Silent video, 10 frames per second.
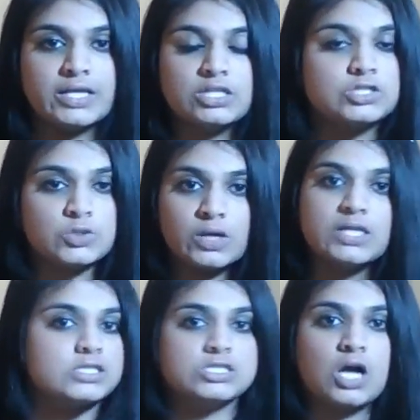The story
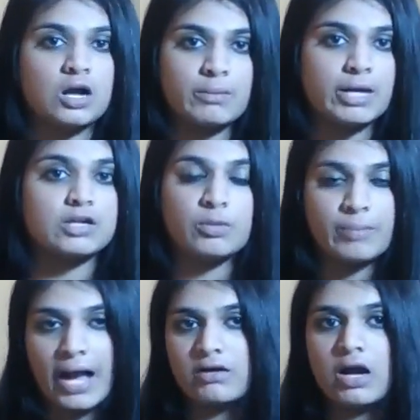doesn't talk about her
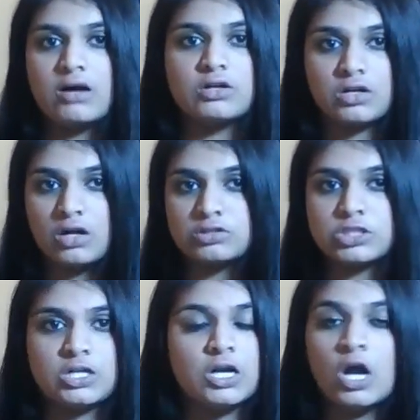background, her
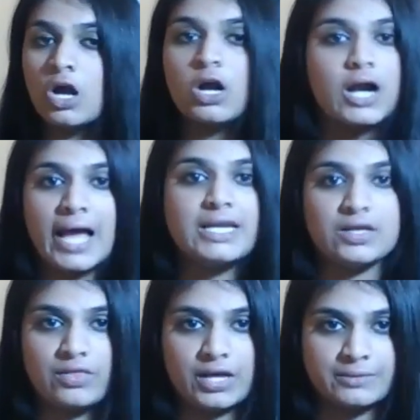culture, or her
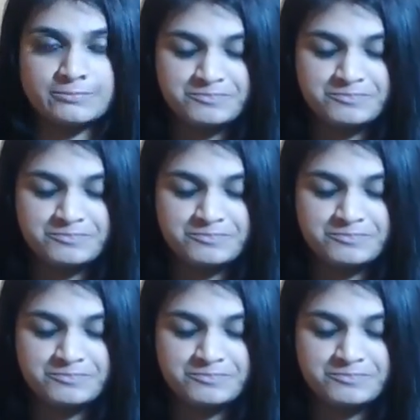anything.